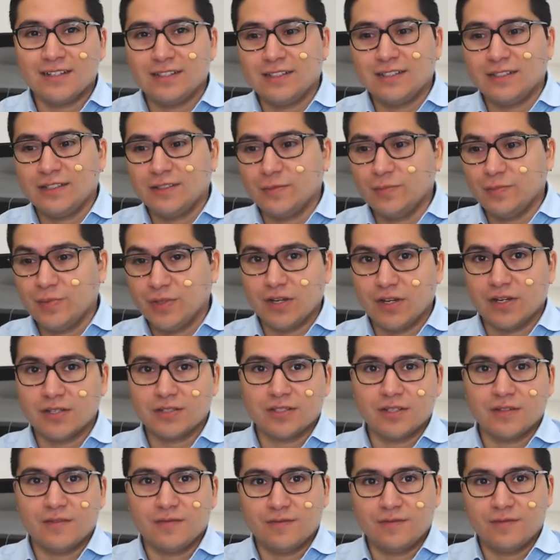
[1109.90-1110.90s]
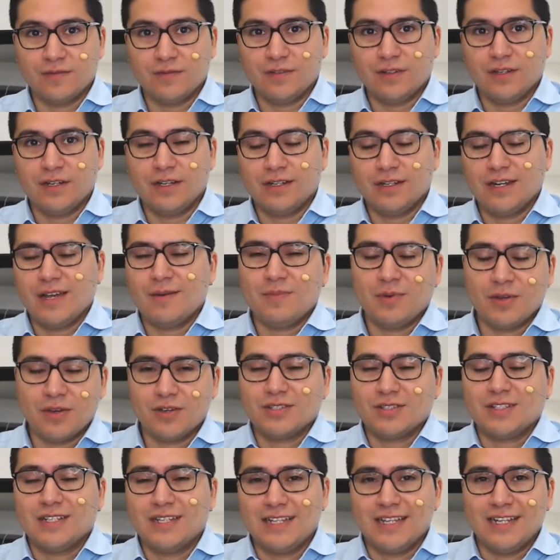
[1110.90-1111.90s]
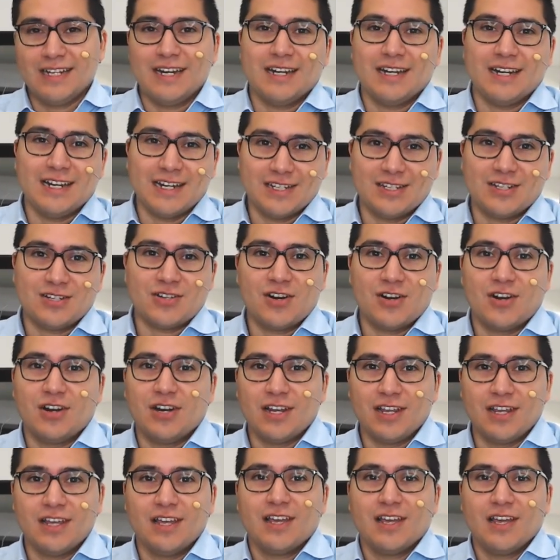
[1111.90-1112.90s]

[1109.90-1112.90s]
Because of, not because it didn't necessarily